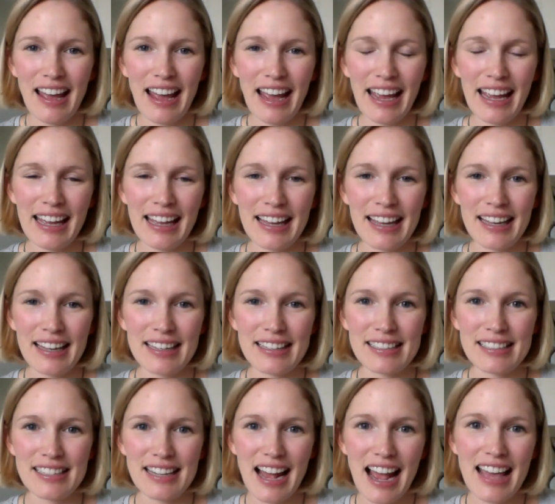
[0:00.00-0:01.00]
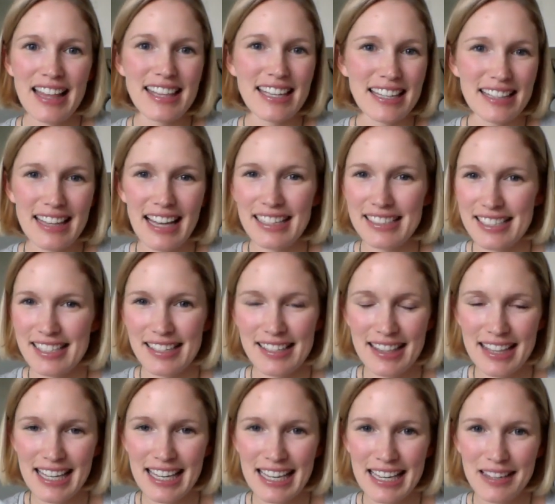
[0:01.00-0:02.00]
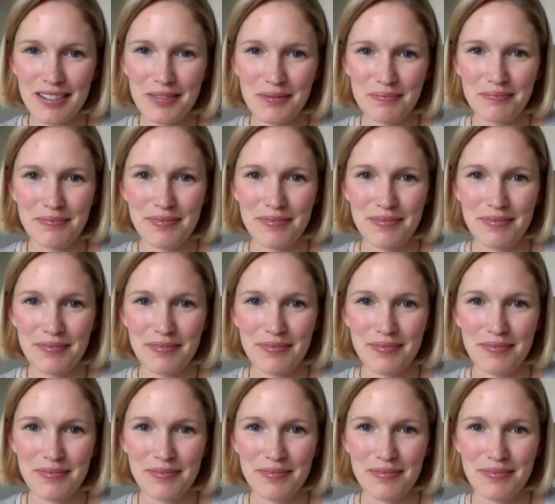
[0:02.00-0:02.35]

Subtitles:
And I think that's the thing.